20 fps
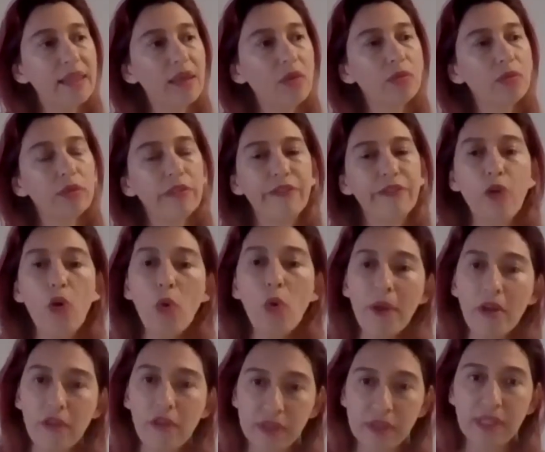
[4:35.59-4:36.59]
all the
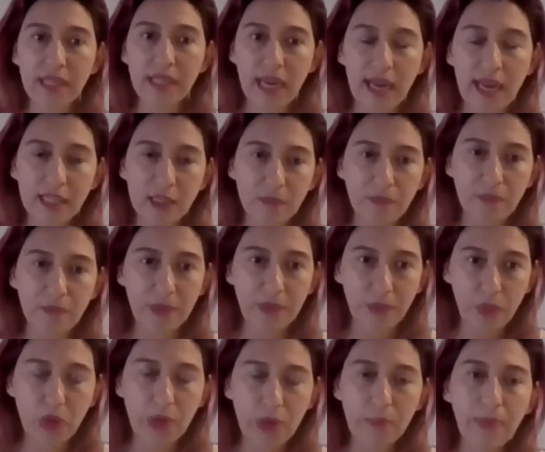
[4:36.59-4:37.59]
forbearance that has been
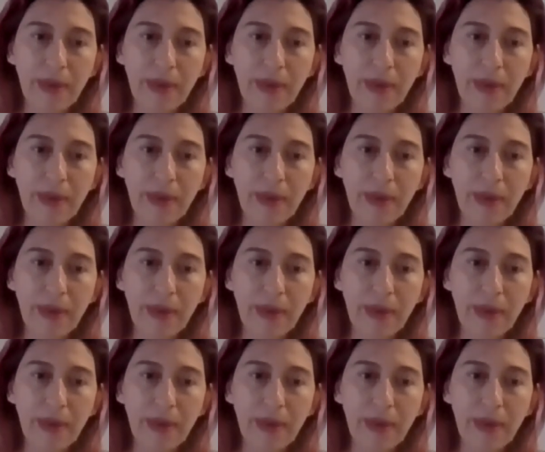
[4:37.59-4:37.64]
put in